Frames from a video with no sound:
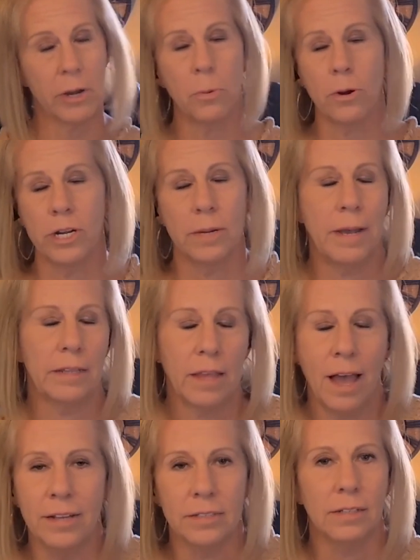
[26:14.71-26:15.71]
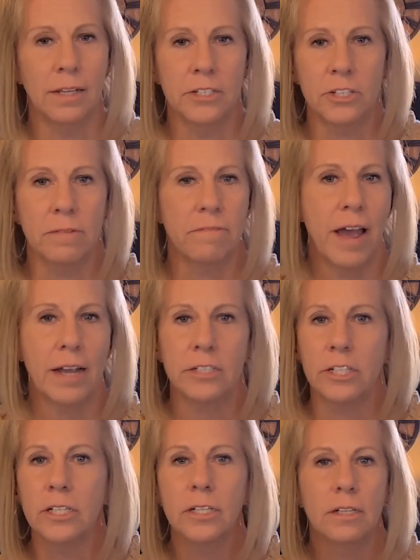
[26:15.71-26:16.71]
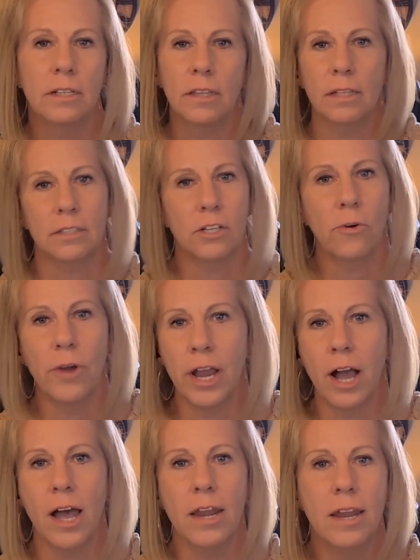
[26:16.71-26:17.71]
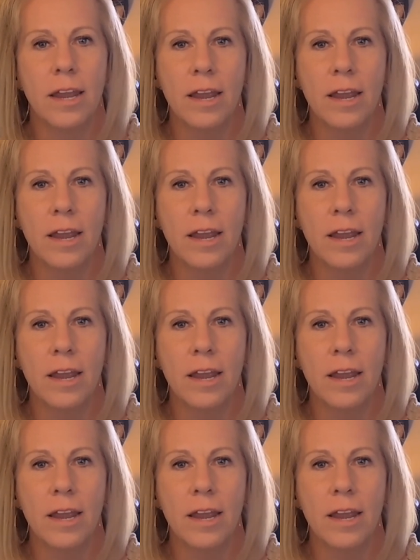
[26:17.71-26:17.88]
worried about the isolation factor that's going on.